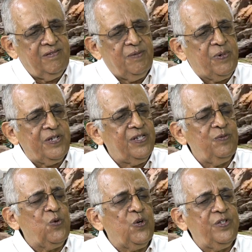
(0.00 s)
person
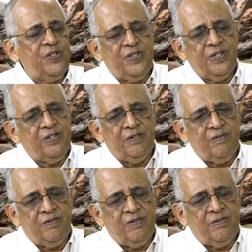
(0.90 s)
who was
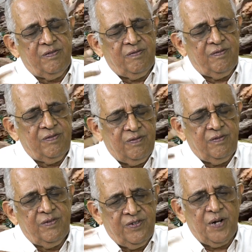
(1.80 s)

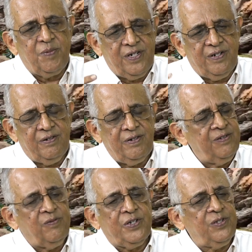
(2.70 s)

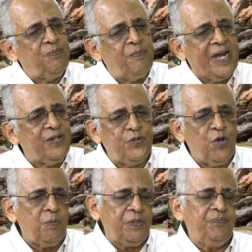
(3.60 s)
troubled was back to
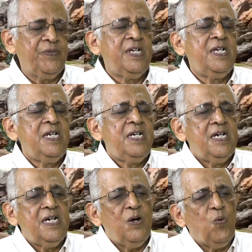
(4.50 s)
normal.
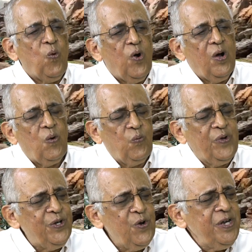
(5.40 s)

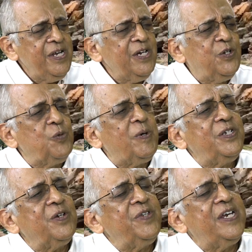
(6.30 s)
We don't hear too
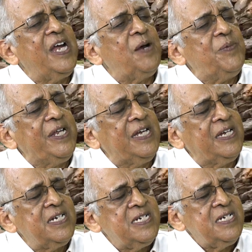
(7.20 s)
much of that
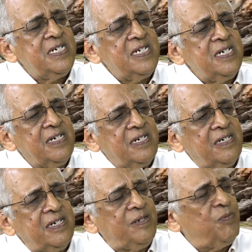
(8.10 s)
happening
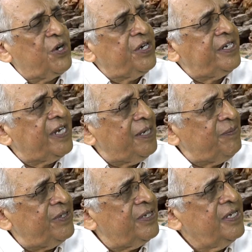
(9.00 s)
in modern
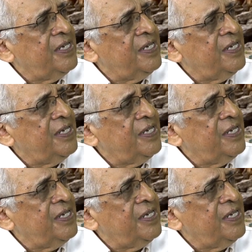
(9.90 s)
times.